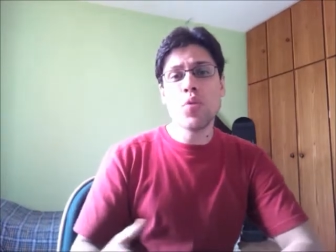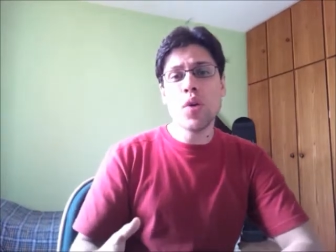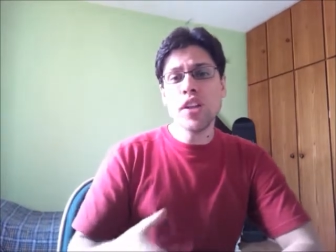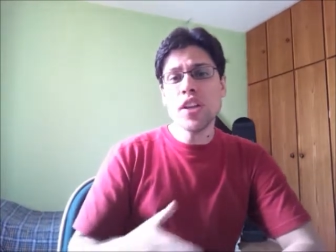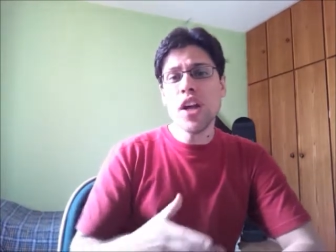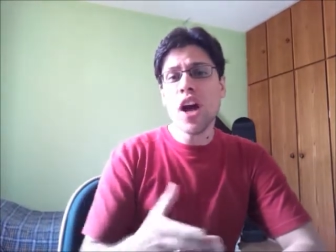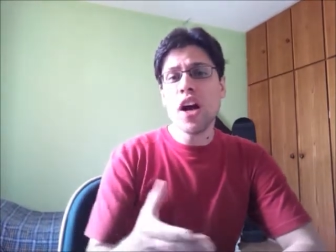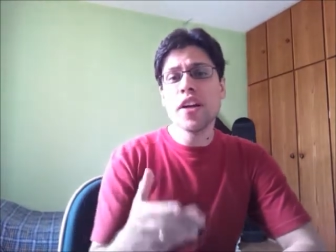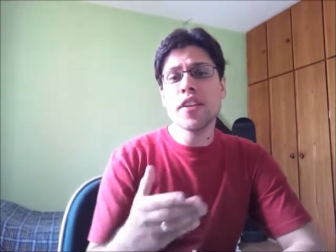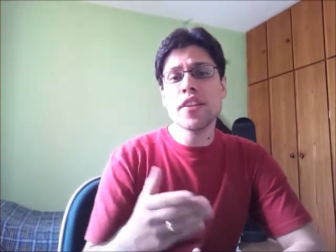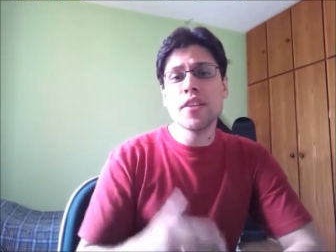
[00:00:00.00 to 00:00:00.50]

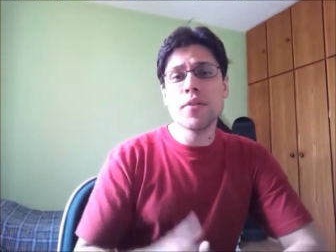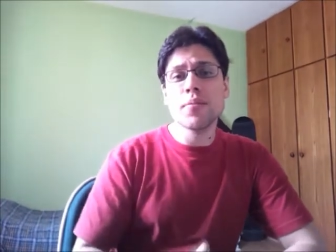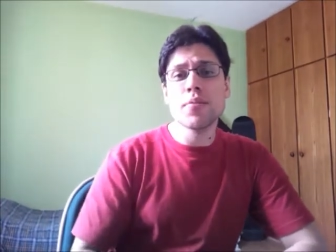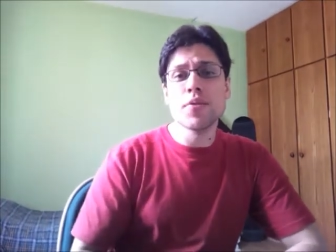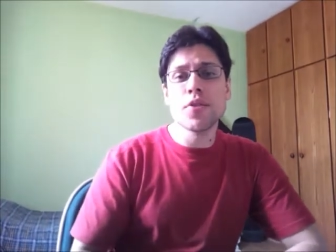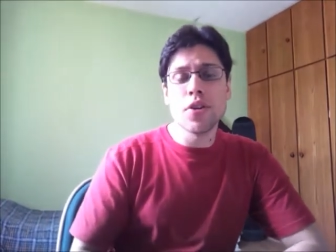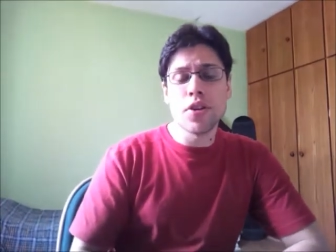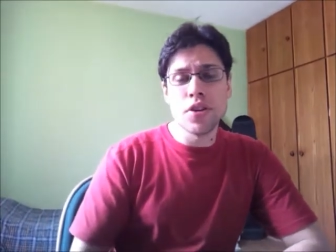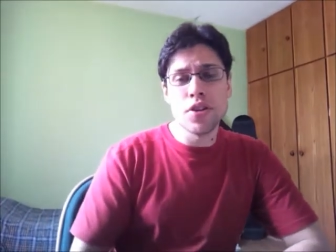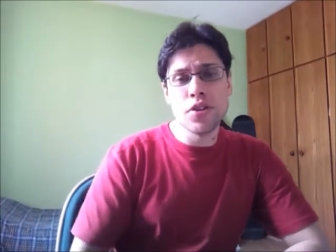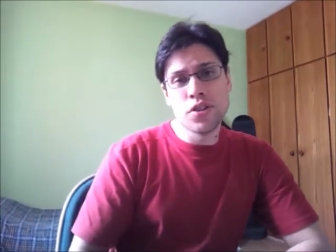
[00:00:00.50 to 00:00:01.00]
What
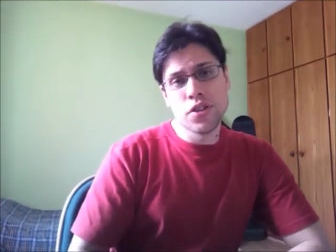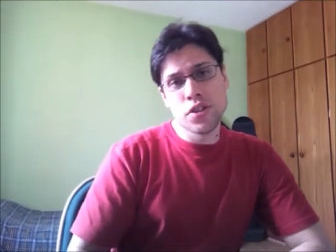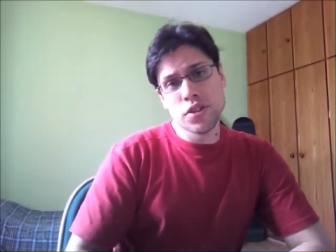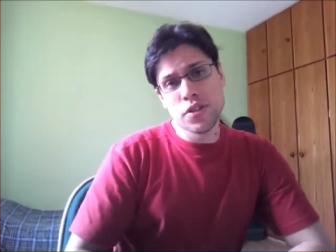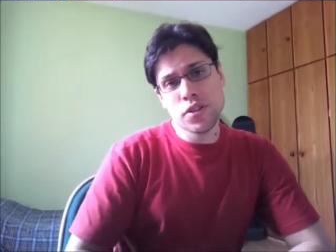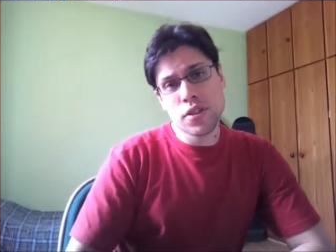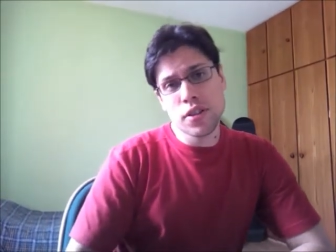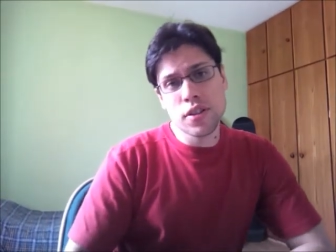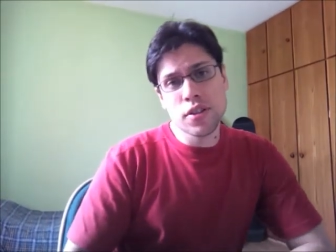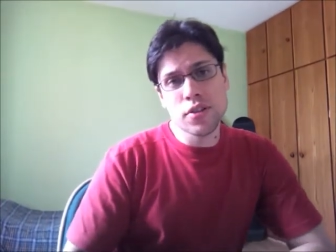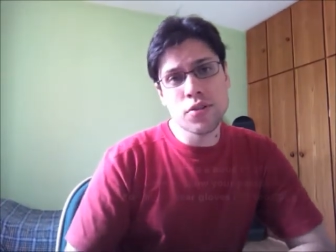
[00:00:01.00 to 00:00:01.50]
items are
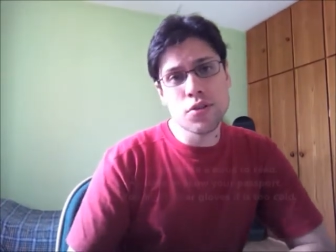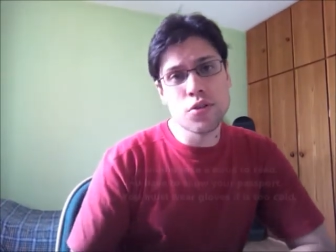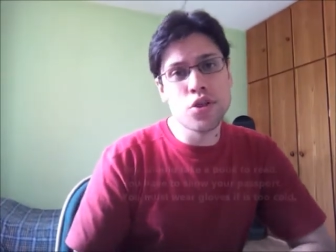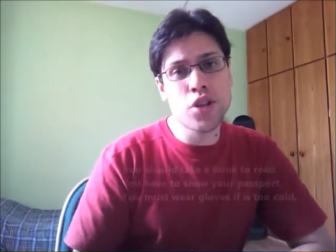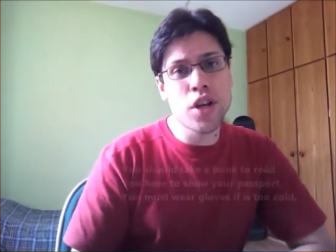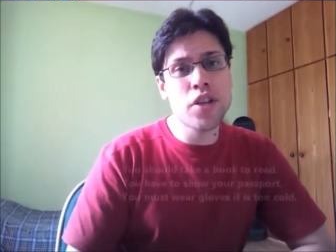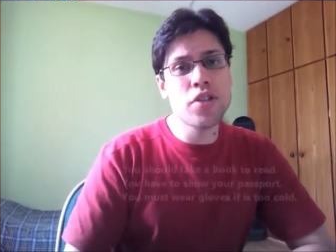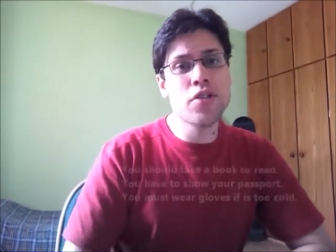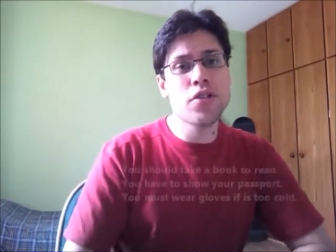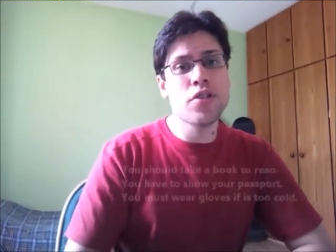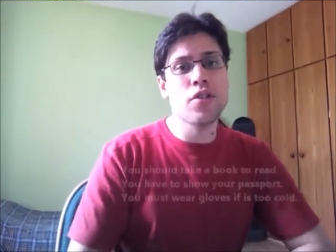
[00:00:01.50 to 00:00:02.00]
just a
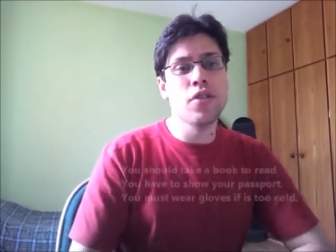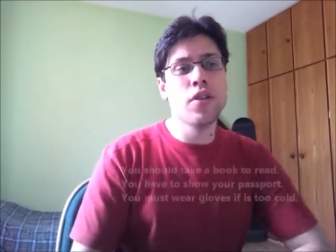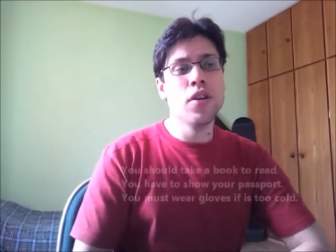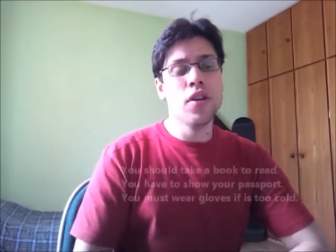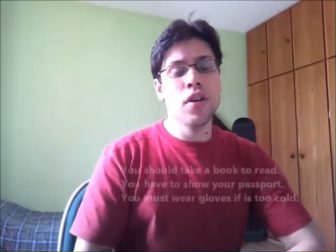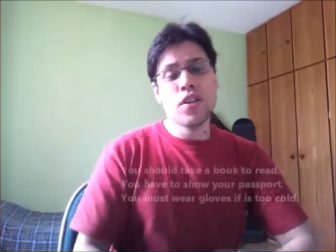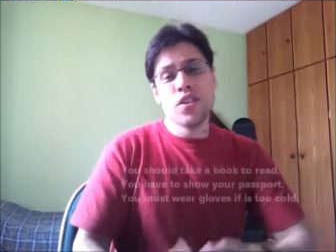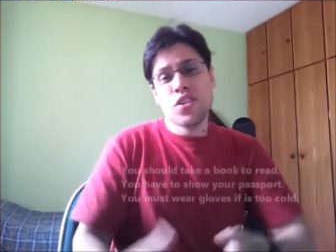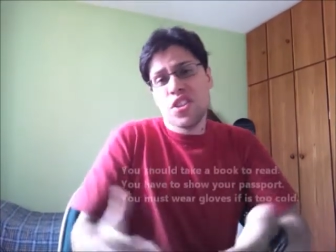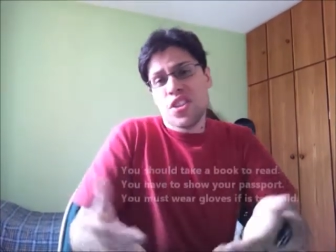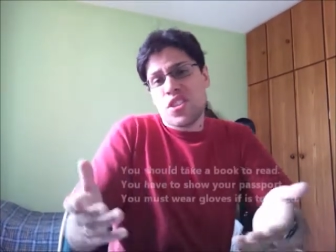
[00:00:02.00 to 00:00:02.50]
suggestion,
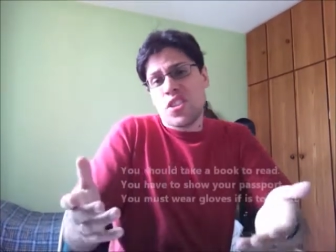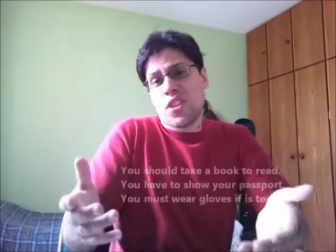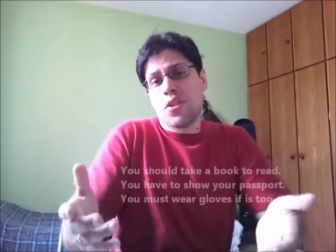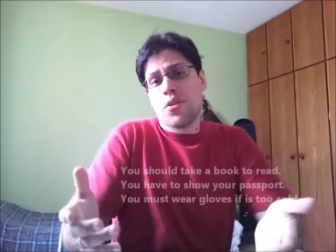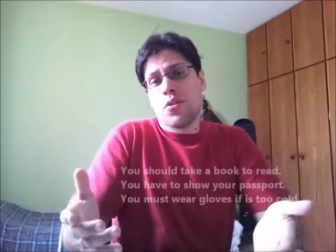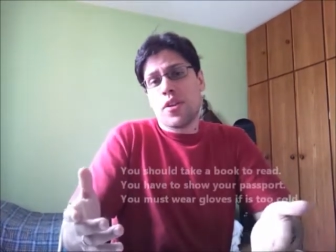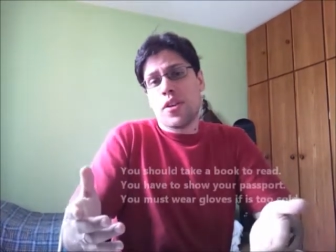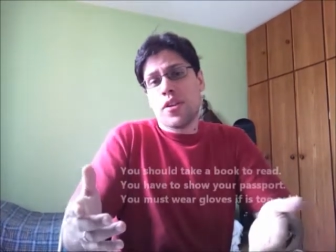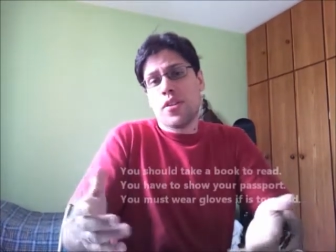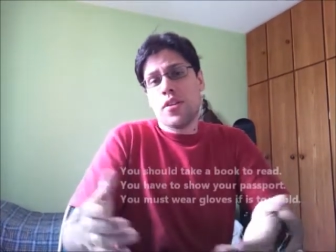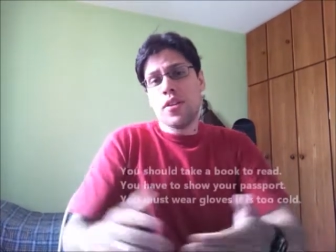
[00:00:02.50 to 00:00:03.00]
just a
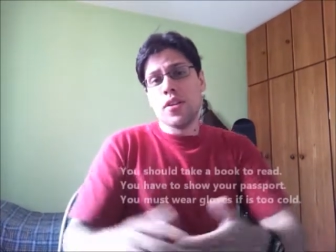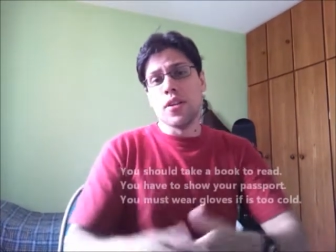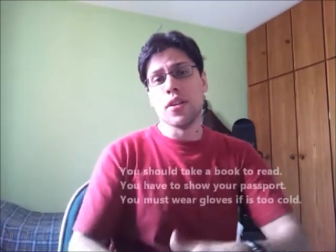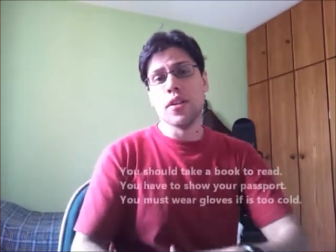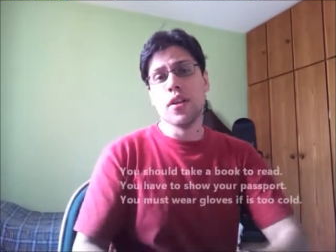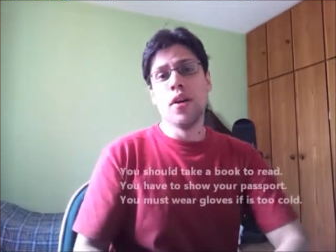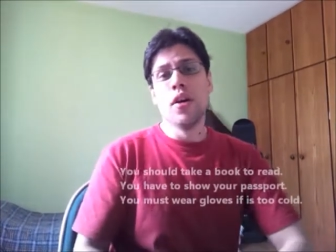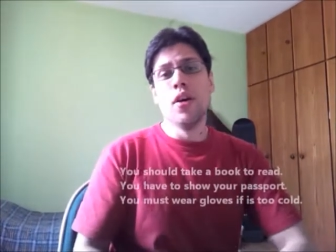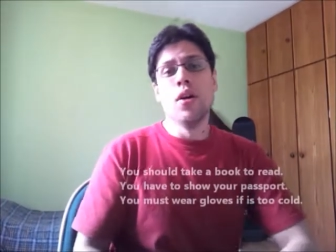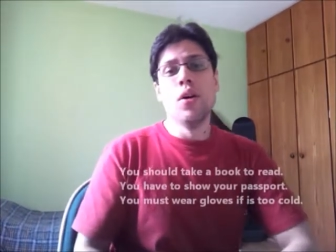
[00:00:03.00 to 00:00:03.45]
good idea?